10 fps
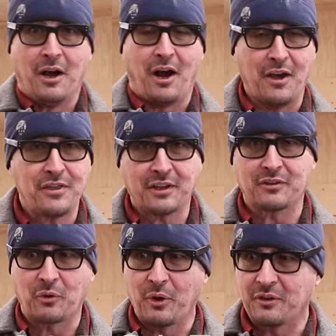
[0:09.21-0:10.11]
I think
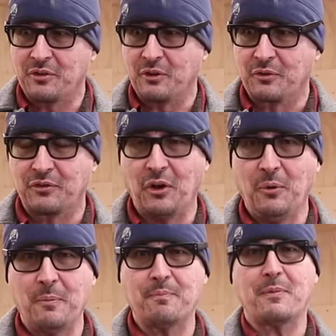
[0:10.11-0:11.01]
it's going to.
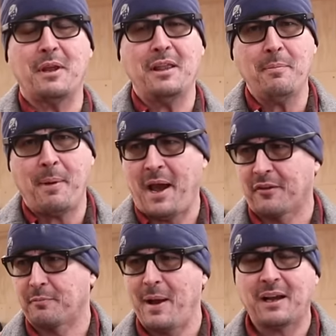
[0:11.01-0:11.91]
So in the
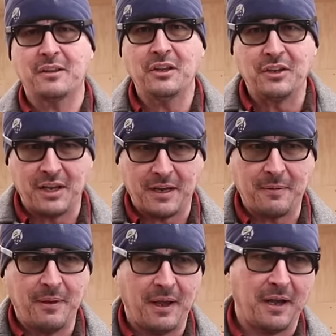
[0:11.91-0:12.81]
past, back in the
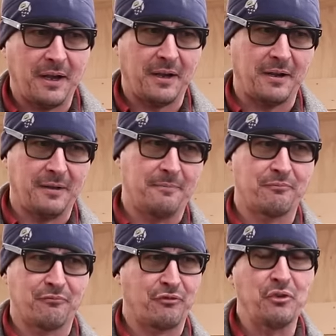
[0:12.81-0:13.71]
day, uh,
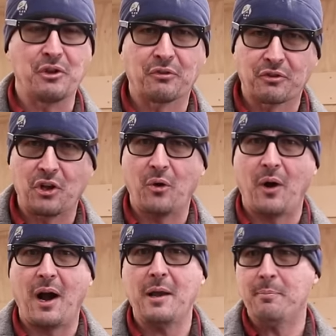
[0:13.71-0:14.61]
a few years
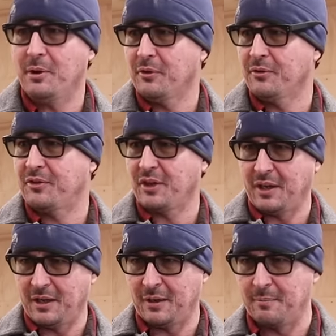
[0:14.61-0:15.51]
ago, I built
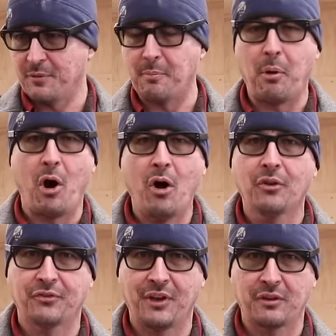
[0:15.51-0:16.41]
um, the Paul
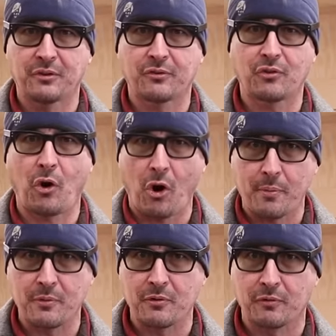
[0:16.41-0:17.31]
Sellers
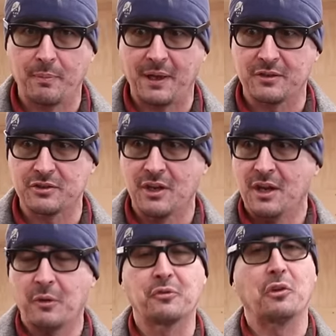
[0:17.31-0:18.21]
Carpenter's Bench.
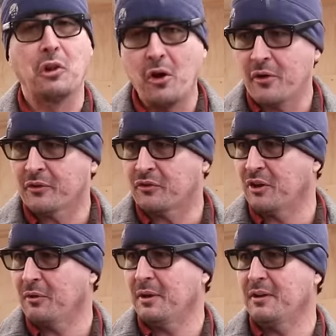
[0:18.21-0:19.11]
It was a long
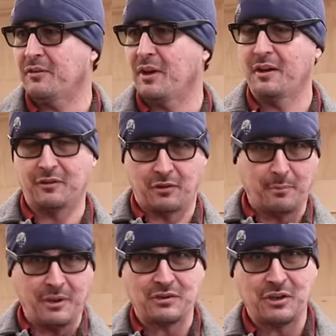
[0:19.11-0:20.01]
series. Uh, it's the
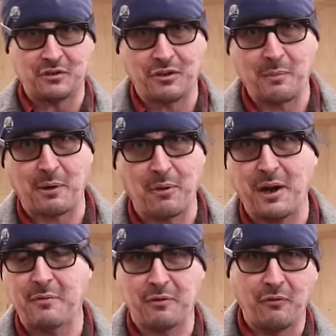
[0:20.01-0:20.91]
bench here to my
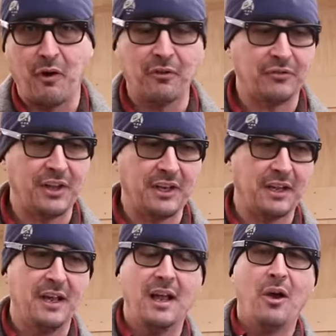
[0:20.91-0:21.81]
right. You've all seen
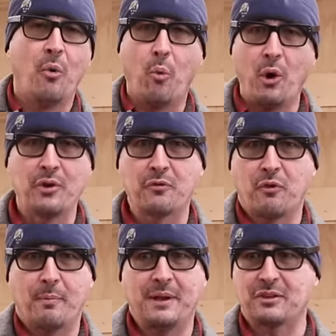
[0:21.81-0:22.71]
it.
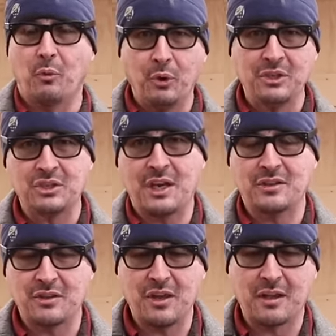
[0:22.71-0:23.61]
Wonderful bench. I wouldn't
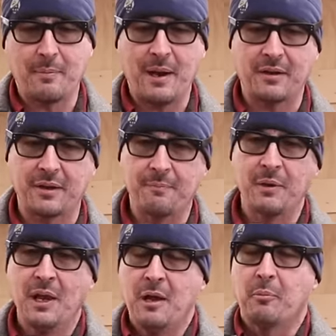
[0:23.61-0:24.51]
change a thing about it.
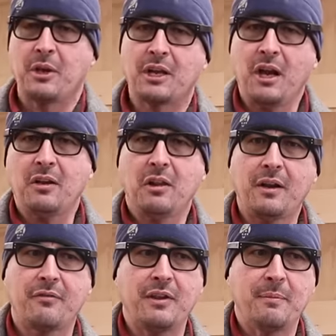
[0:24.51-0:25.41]
But I got a
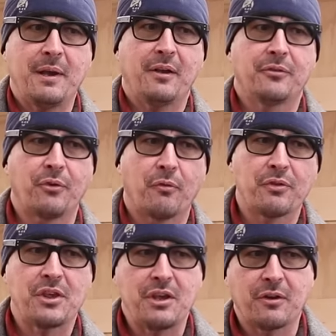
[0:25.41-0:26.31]
lot of emails over
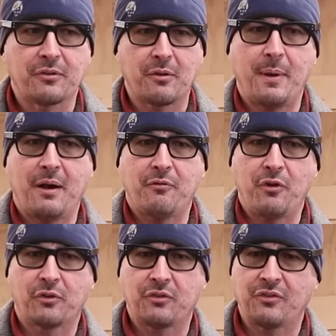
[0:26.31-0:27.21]
the years about
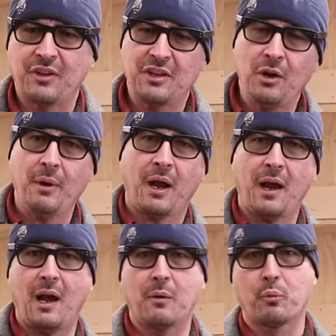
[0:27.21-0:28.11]
folks that said, you know what, I,
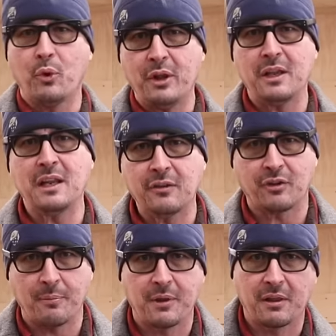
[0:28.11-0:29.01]
I really need
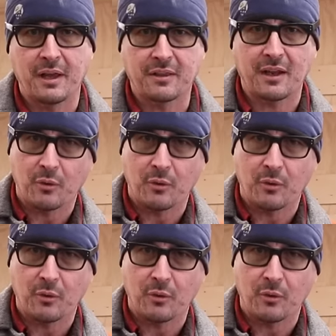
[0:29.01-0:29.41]
something like that.